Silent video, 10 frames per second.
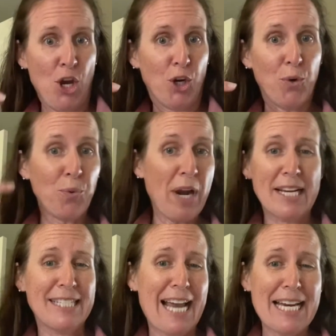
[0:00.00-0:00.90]

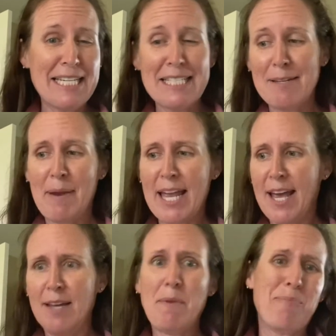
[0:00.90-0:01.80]
crazy ideas in my
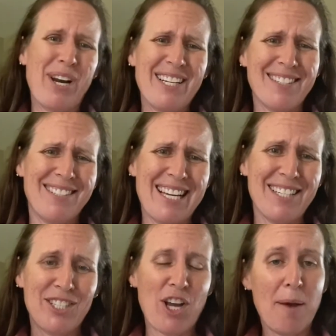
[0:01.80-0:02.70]
head. My brain doesn't tend
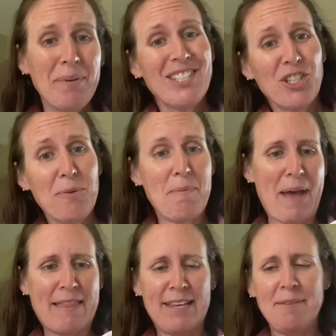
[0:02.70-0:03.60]
to stop. It's a good but
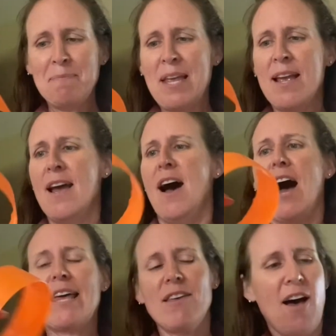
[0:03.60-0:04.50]
bad thing.
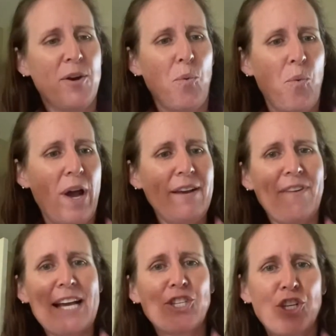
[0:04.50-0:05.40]
I thought, what if
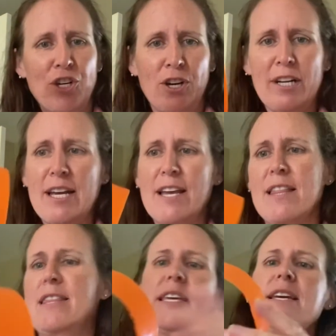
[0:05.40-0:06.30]
I took
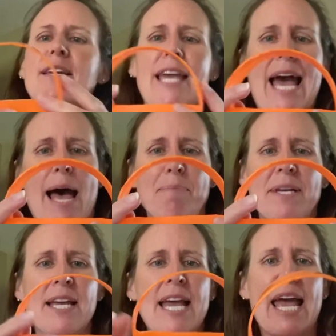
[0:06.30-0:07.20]
the cap
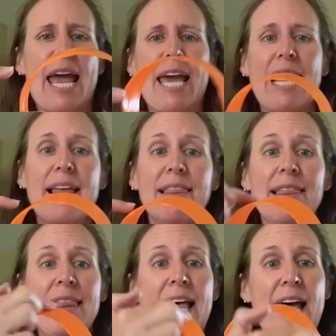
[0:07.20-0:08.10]
and I
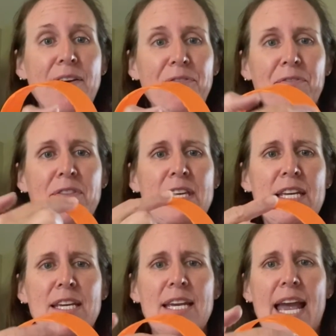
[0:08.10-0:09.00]
left
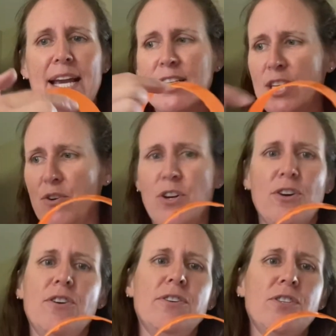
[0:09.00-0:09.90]
the
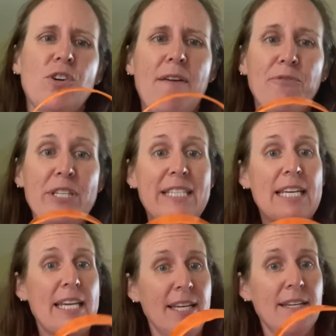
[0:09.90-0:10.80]
exterior circumference
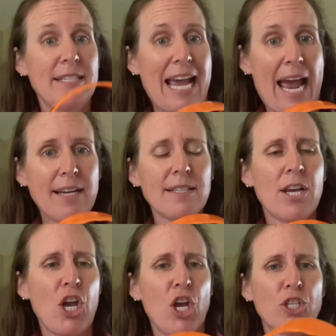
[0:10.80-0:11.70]
intact
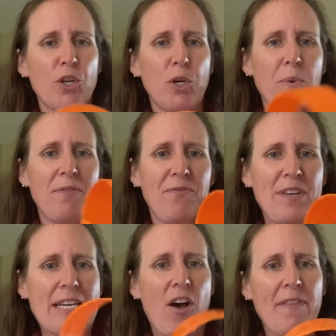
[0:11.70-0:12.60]
so that it would
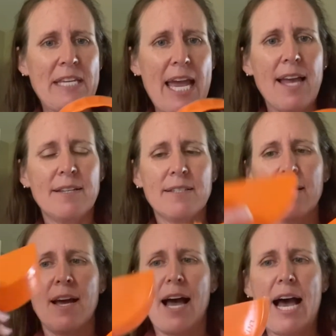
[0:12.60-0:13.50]
fit on the end,
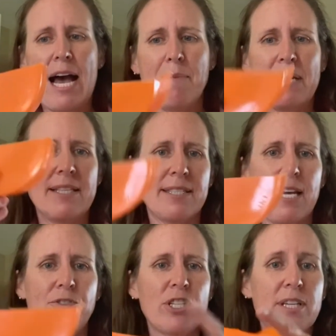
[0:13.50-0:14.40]
instead
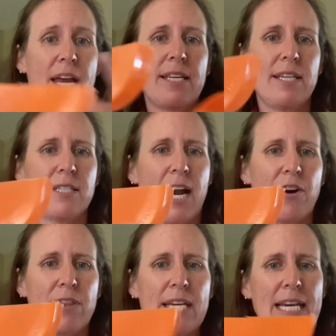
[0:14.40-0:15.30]
of just cutting the
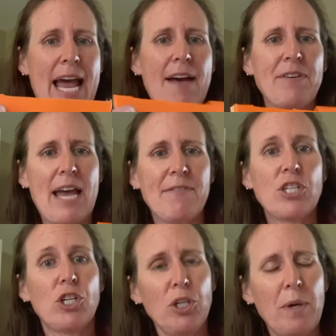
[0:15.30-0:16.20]
entire thing in half and having
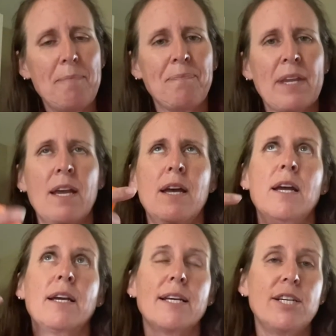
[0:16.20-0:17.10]
to glue it.
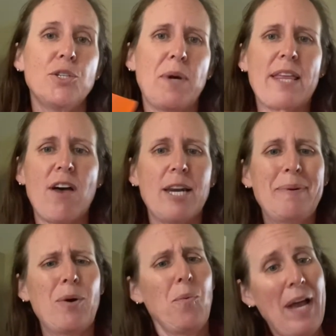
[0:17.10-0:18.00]
Because here's what I thought
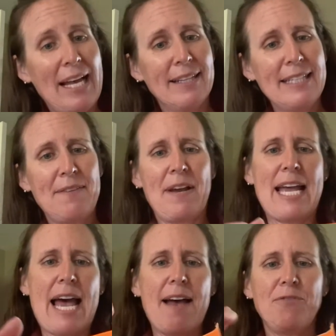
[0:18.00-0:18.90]
about. Well, if I
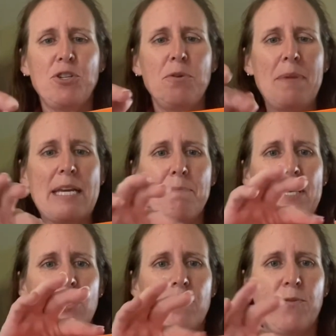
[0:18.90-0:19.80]
have to make it
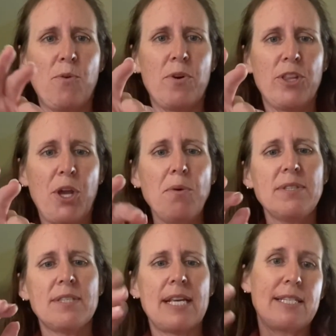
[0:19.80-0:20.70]
bigger for the
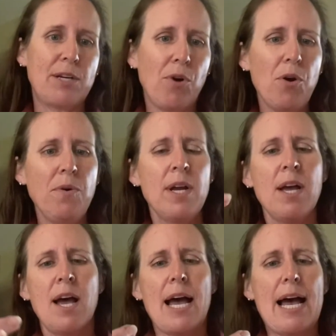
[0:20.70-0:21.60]
goats as they grow,
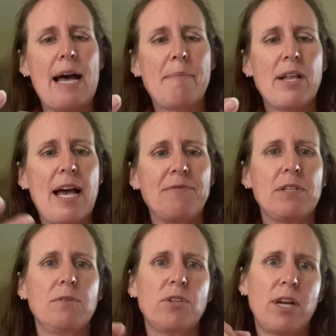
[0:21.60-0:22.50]
I'll have
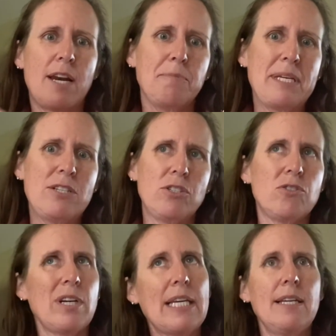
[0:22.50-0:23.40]
to kind of be
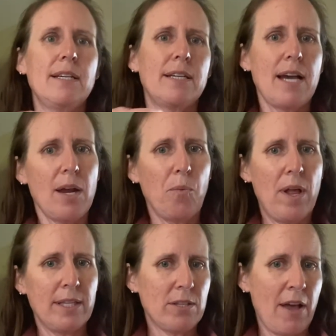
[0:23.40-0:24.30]
tricky to cut
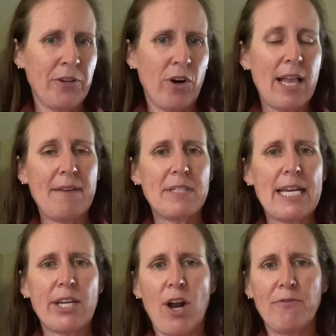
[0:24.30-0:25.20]
while it's on there. I'll have to
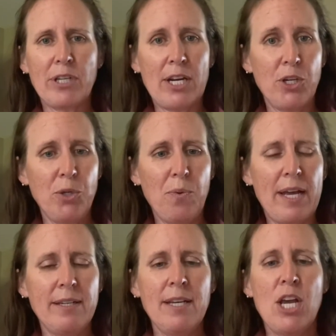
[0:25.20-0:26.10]
take it off or get a new
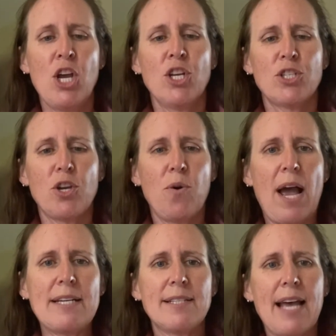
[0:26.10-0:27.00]
one. So
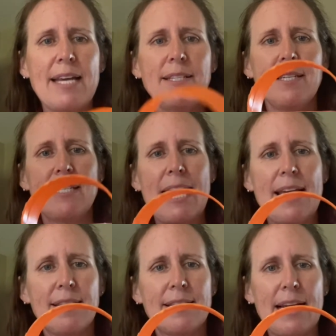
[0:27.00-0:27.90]
I decided to
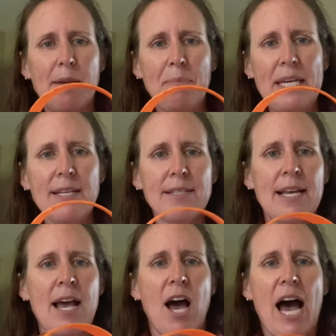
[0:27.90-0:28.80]
take the second piece.
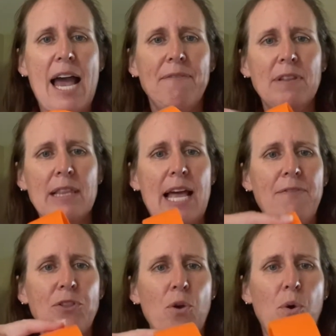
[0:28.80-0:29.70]
I've
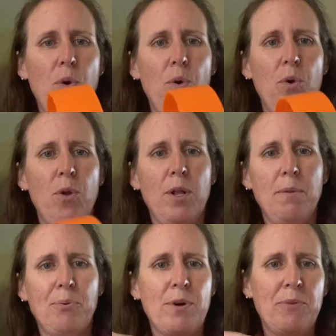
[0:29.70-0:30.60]
left the whole
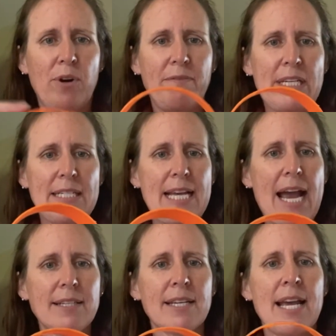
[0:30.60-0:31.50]
perimeter of it
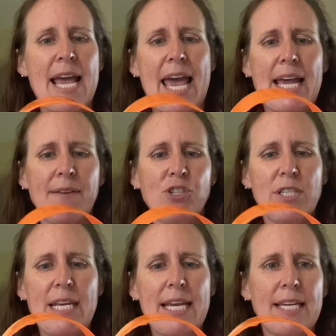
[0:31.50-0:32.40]
intact, and I've
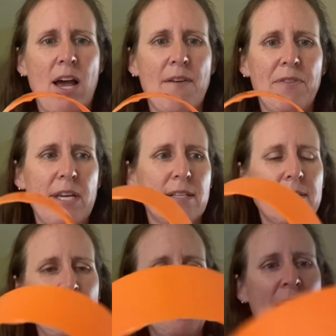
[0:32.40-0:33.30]
just taken off
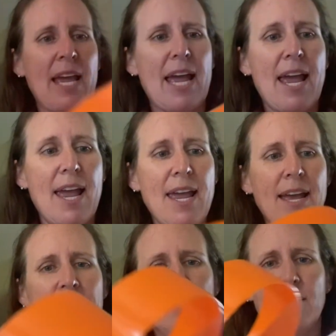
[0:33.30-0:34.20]
this.
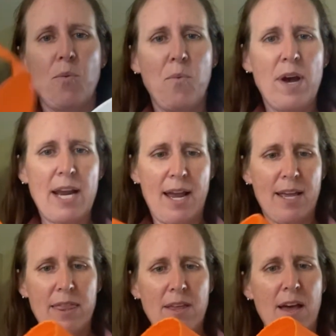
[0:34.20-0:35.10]
And what I
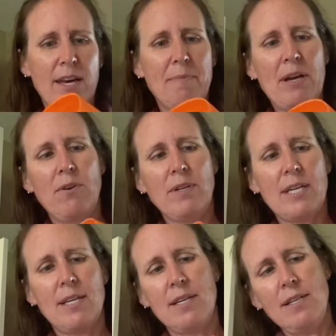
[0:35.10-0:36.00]
thought about
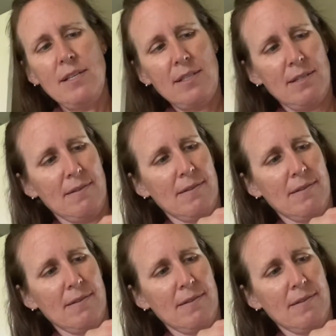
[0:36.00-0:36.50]
is